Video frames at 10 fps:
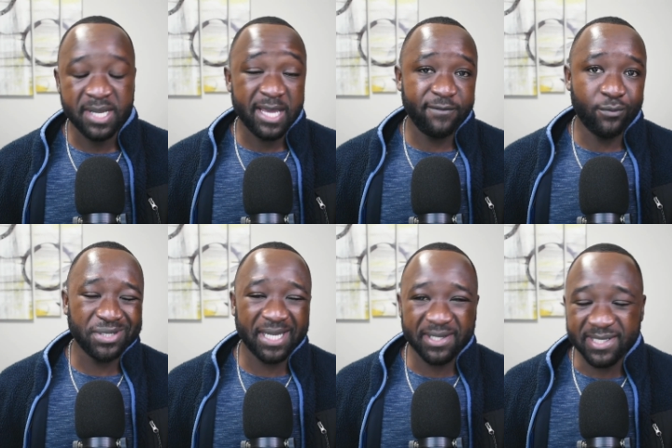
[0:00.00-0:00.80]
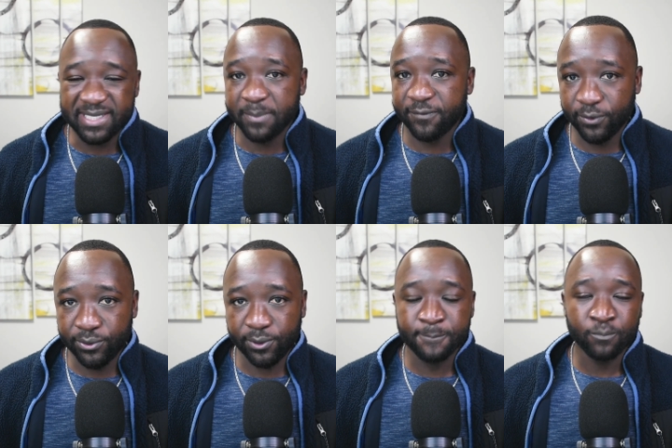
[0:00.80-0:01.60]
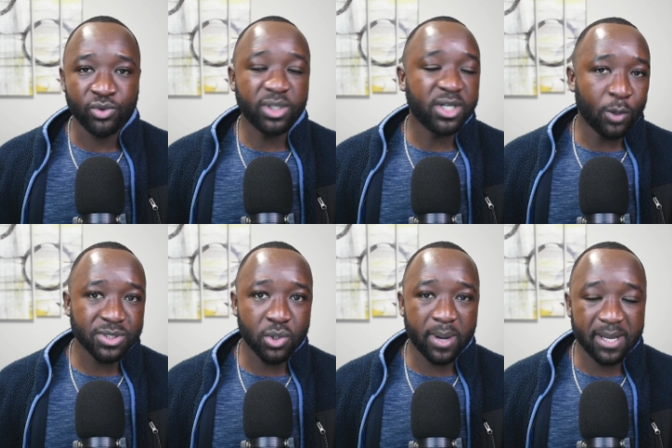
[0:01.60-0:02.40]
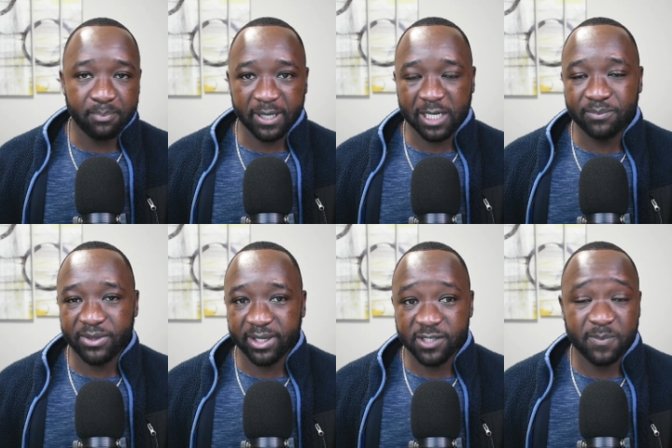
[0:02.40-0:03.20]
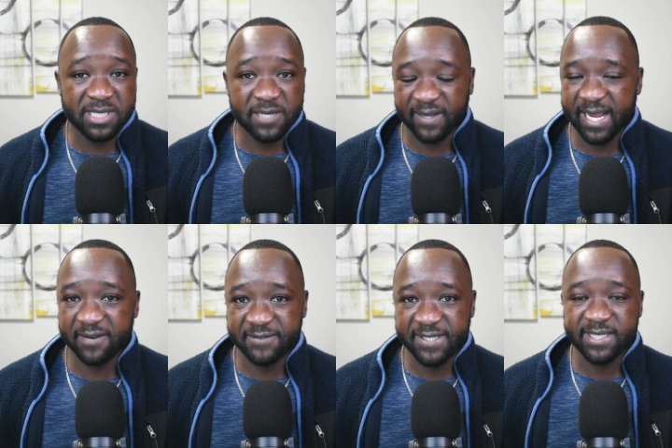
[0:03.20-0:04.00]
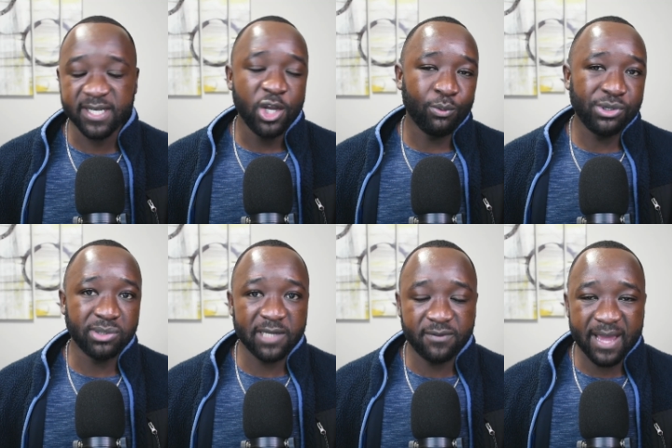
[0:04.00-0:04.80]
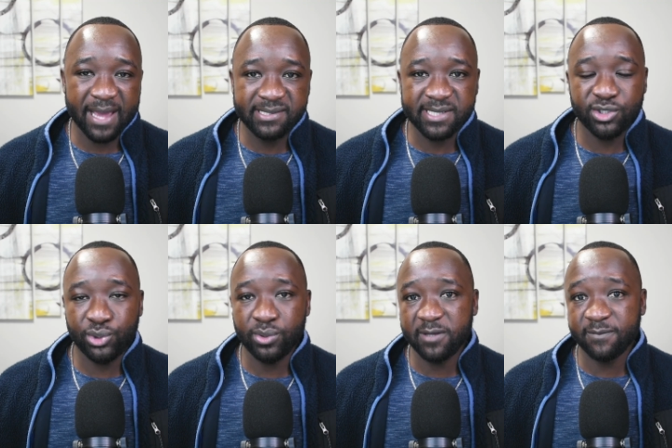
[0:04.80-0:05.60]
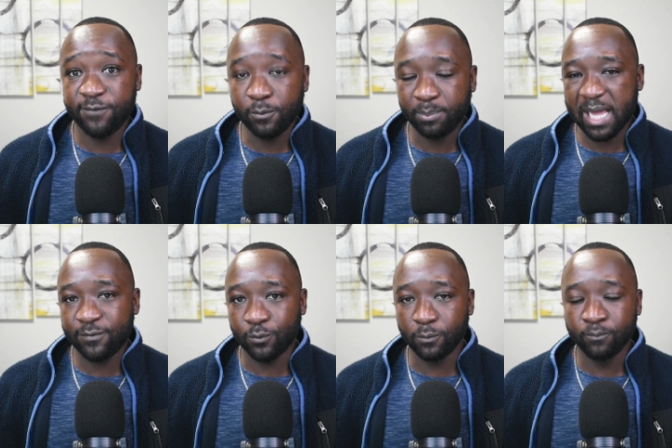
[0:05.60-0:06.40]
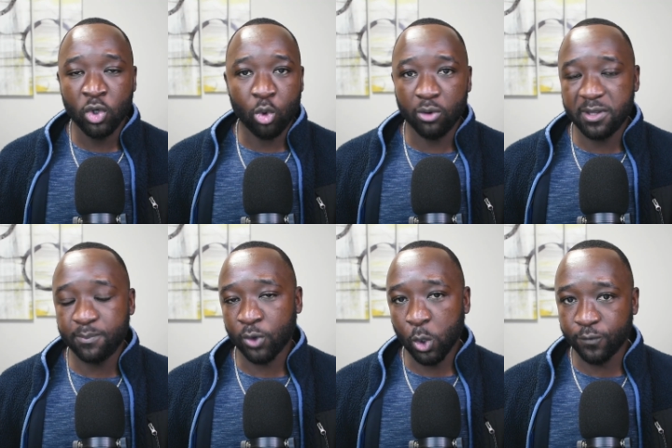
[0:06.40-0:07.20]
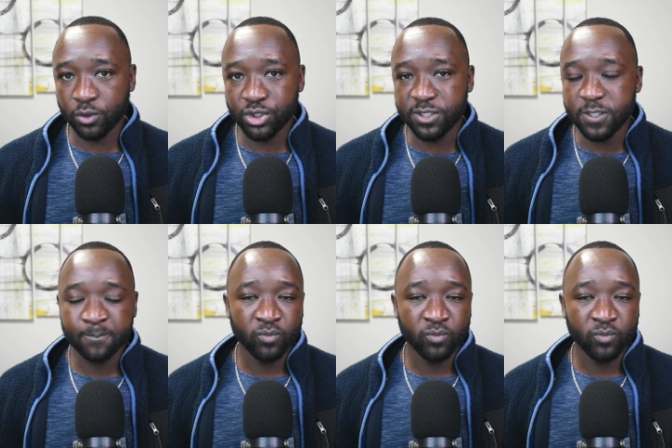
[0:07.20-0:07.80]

If you want to take it a step further, you can always go ahead and pick up their specific N F Ts, which will give you access to the full platform or the pro versions